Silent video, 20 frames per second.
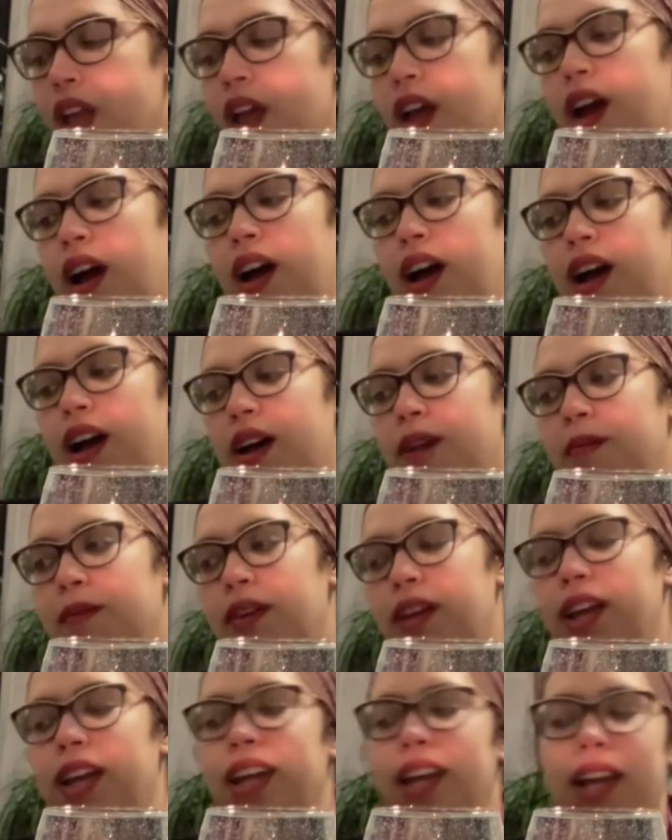
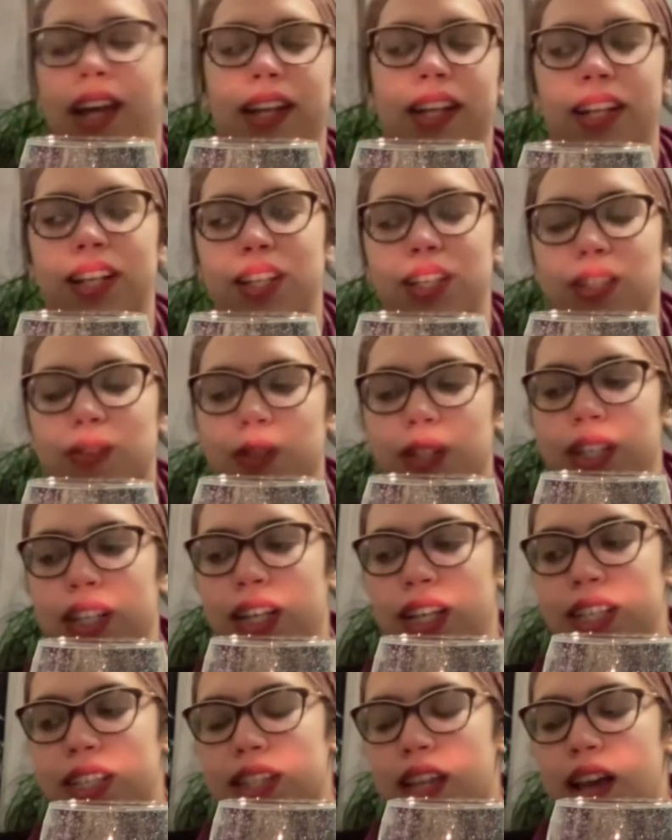And it is what it
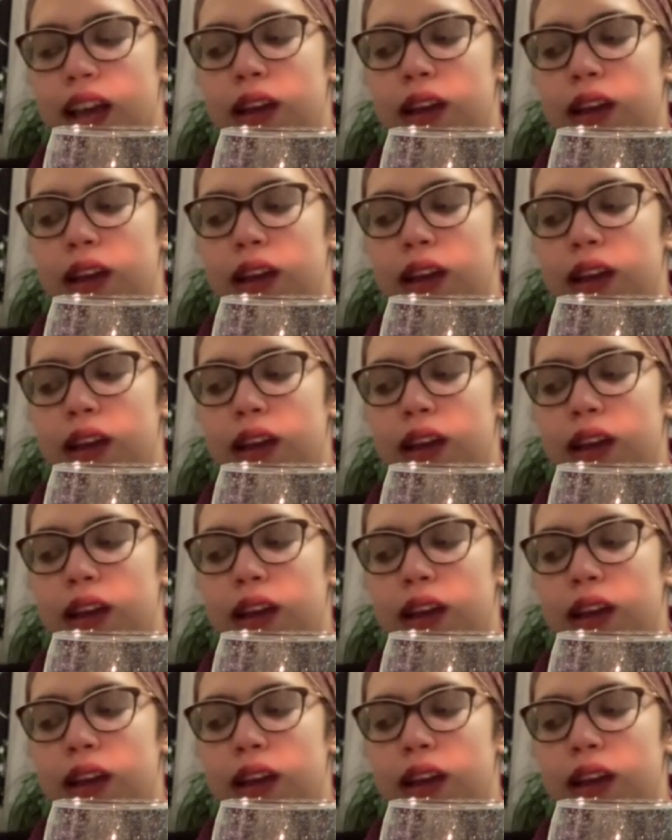is.